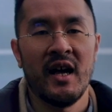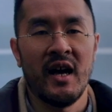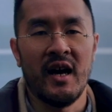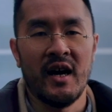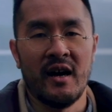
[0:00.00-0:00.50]

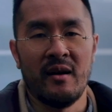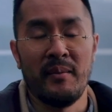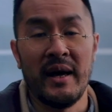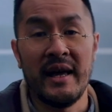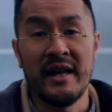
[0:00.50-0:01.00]

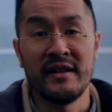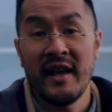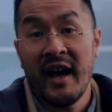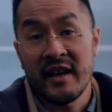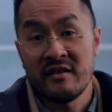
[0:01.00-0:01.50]
Um, and
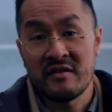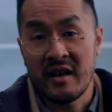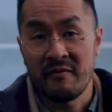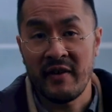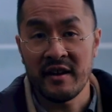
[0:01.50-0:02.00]
yeah, I can
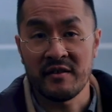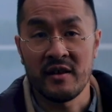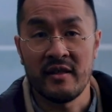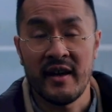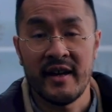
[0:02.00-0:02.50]
say
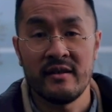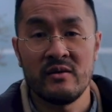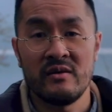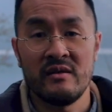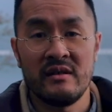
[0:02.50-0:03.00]
emphatically that
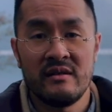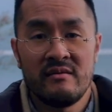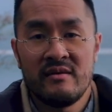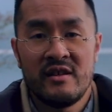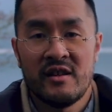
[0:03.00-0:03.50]

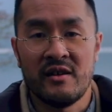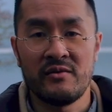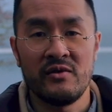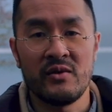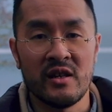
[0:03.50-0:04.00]
you know
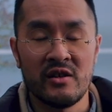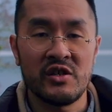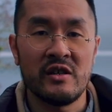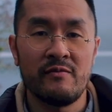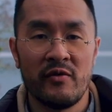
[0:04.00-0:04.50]
you can
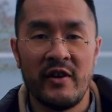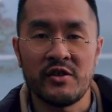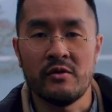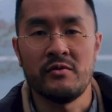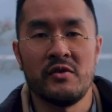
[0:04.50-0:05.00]
achieve
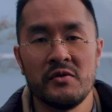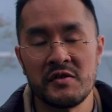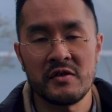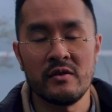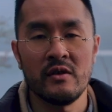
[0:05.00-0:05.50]
professional
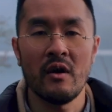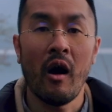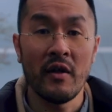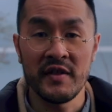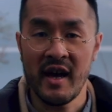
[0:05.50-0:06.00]
results
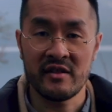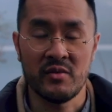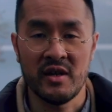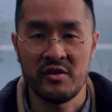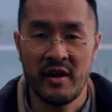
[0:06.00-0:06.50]
on the
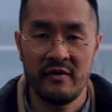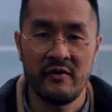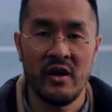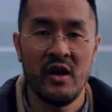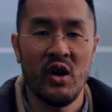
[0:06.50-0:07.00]
X100F
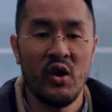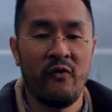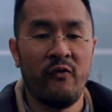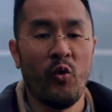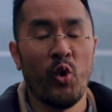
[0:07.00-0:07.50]

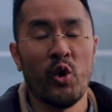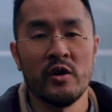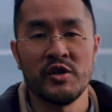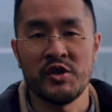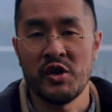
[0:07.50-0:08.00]

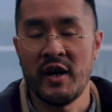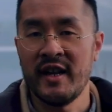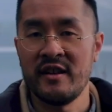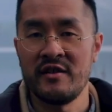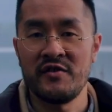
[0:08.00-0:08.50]
for sure
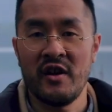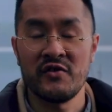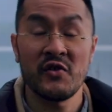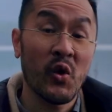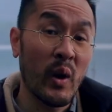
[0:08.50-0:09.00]
and it has done
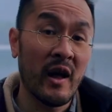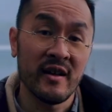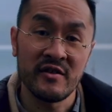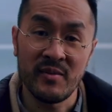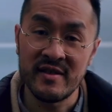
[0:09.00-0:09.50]
so well
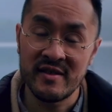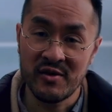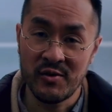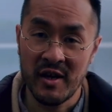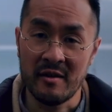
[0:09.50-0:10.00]
as my
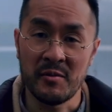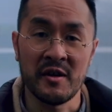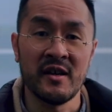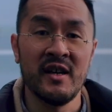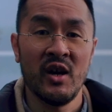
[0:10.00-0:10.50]
single
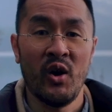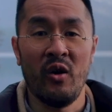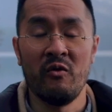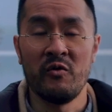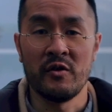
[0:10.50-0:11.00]
camera
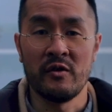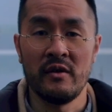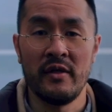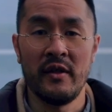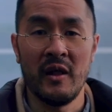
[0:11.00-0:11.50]

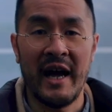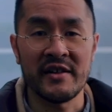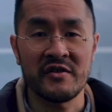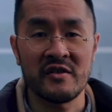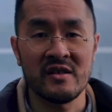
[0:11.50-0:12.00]
over the
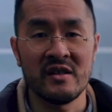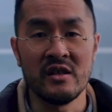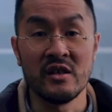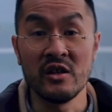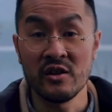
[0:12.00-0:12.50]
last
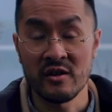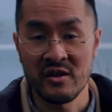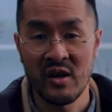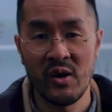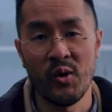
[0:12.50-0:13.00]

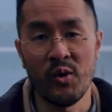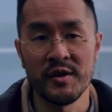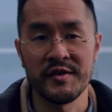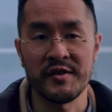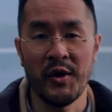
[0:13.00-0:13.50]
year
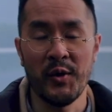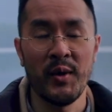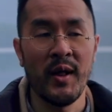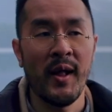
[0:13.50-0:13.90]
or so.